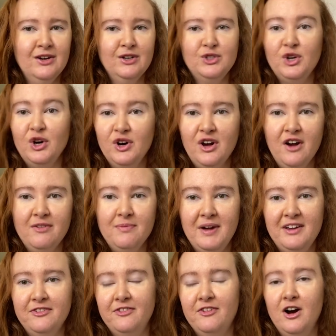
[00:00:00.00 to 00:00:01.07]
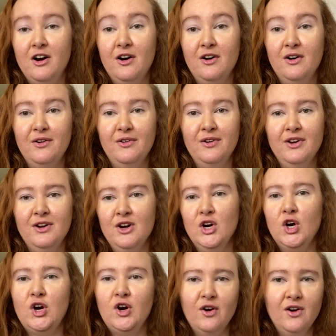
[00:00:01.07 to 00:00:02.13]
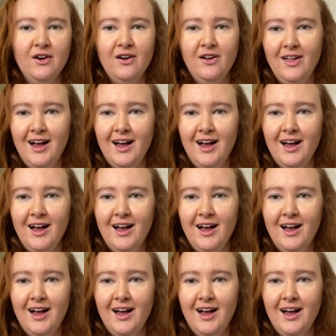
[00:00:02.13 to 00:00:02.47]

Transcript: turn off my phone, curl